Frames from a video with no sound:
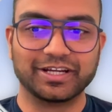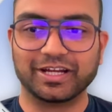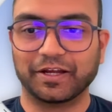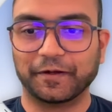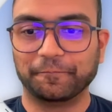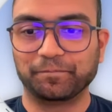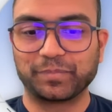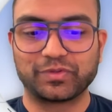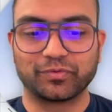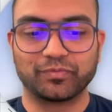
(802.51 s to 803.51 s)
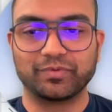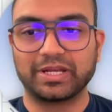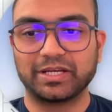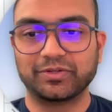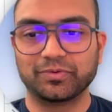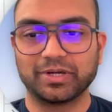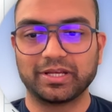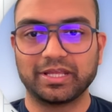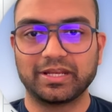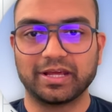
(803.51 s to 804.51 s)
So when I do an
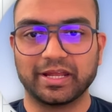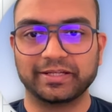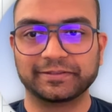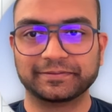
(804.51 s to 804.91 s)
NI,